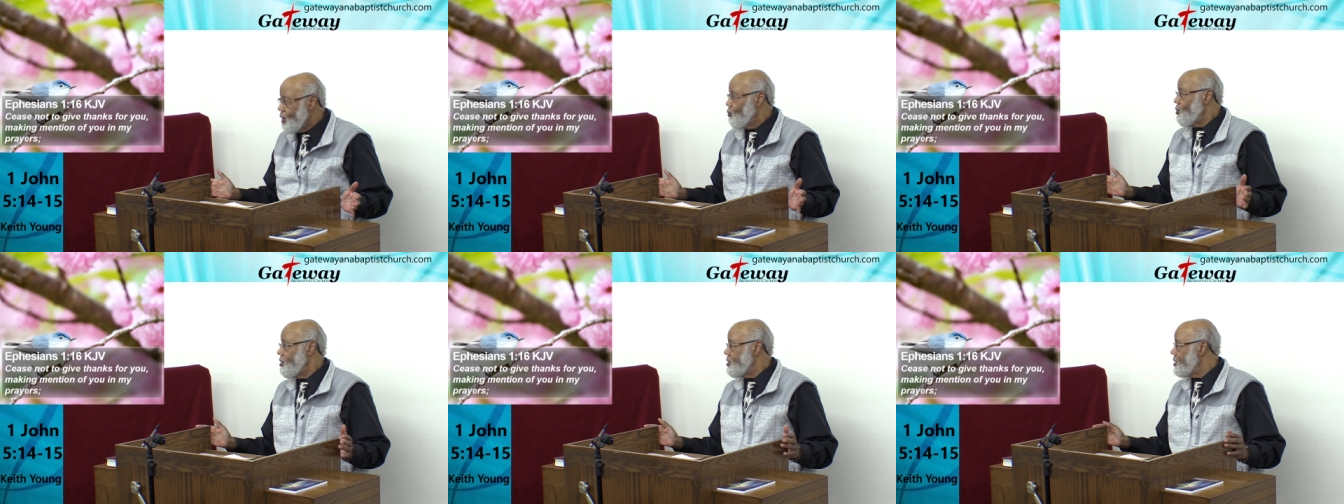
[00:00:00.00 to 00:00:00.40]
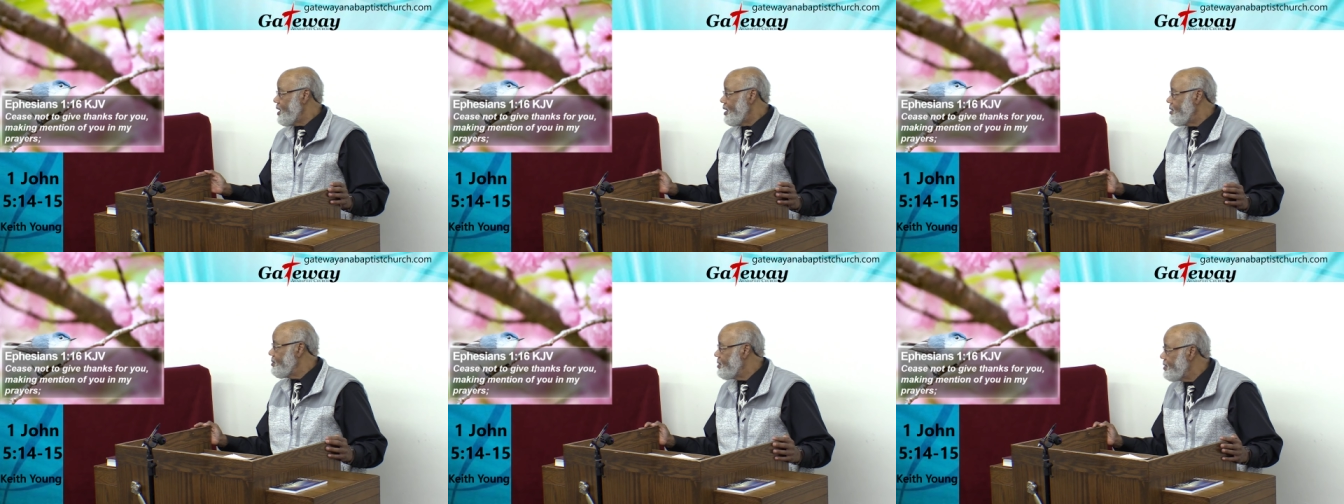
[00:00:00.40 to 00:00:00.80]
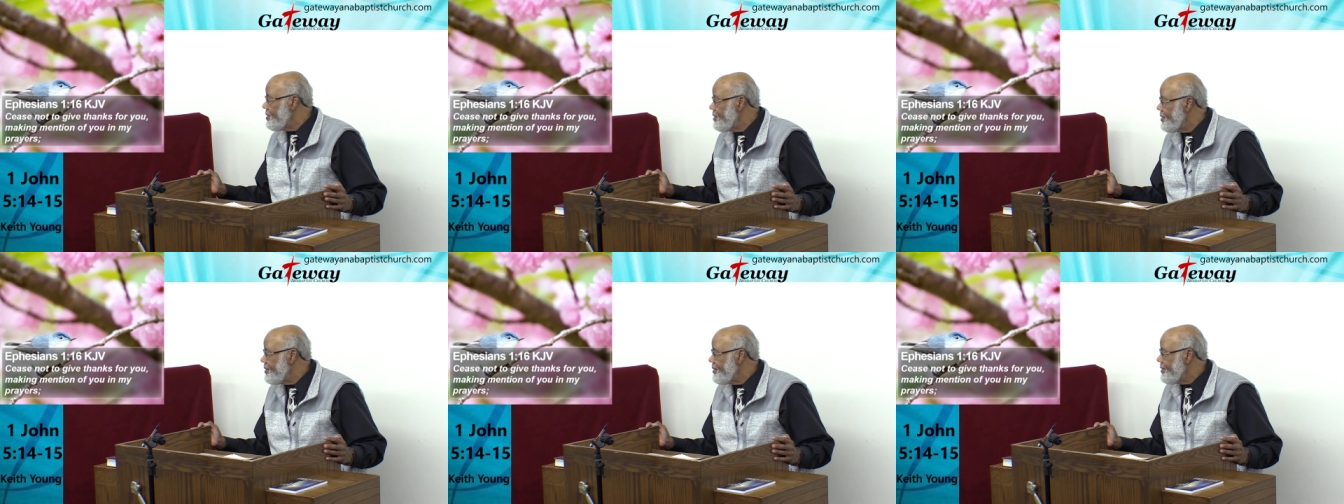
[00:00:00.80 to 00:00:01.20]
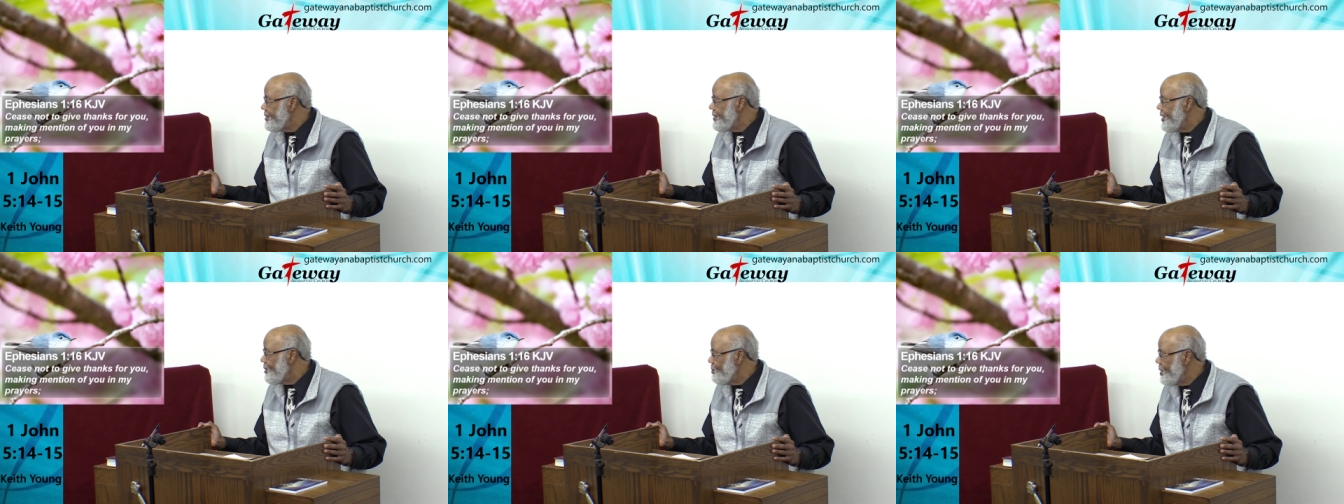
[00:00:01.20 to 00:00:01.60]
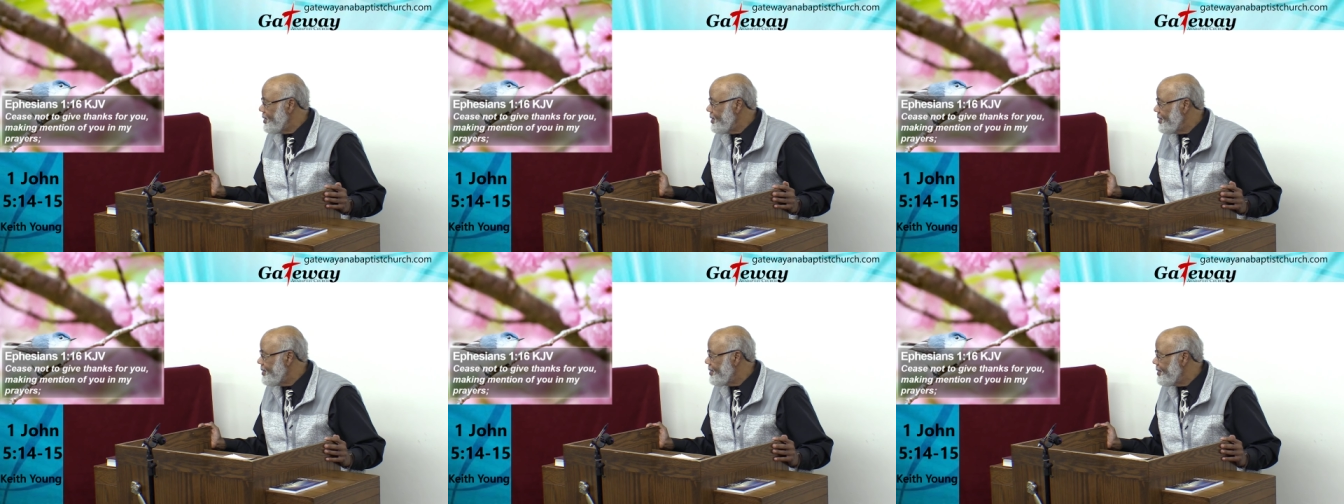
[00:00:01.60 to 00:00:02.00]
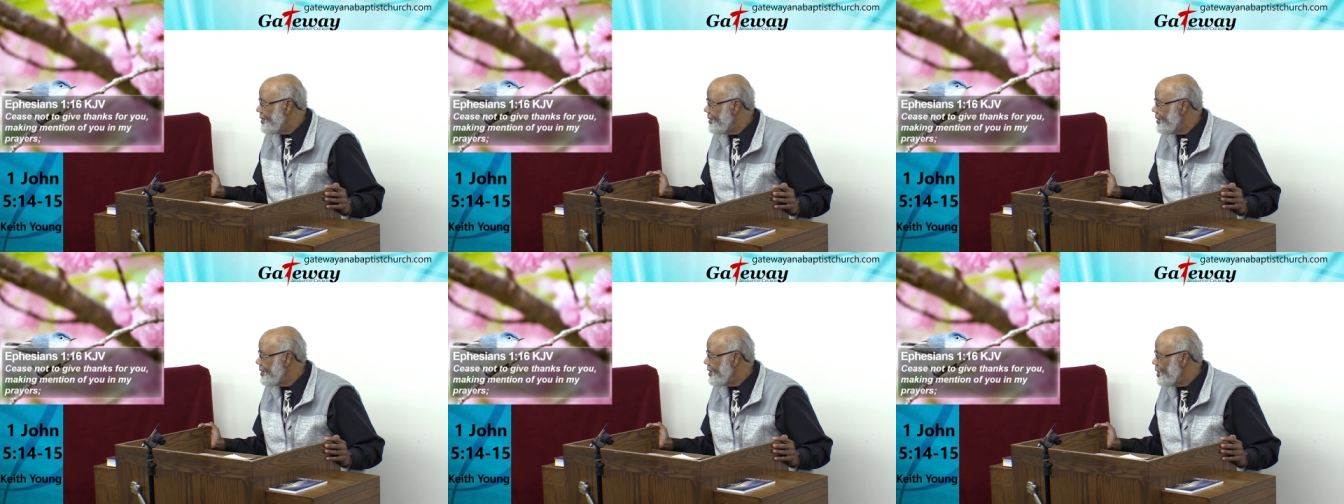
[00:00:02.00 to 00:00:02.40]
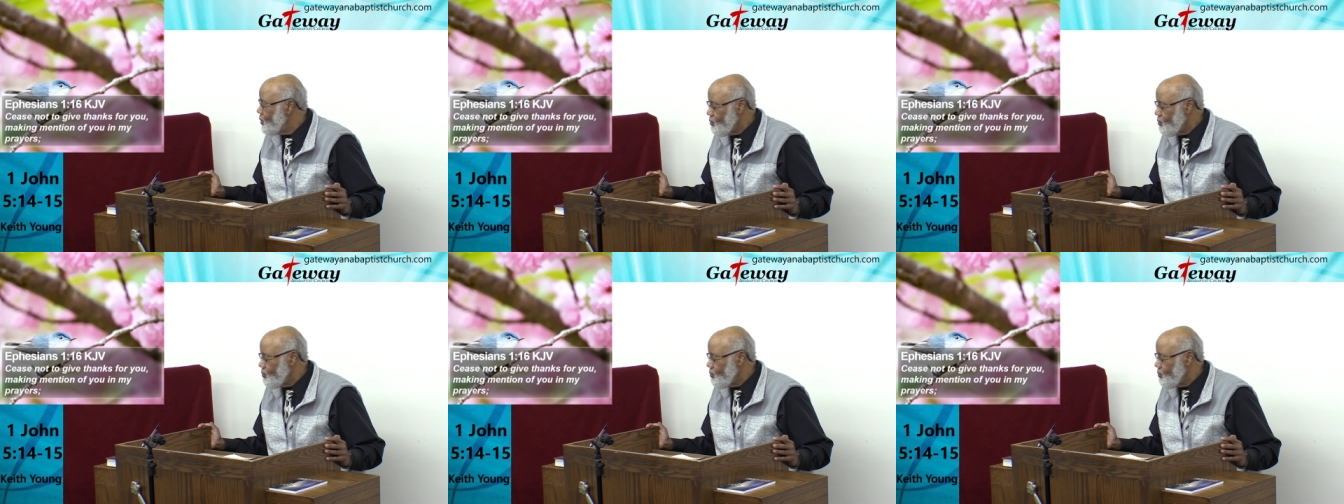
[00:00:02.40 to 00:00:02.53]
it worked out. Amen. Uh -huh.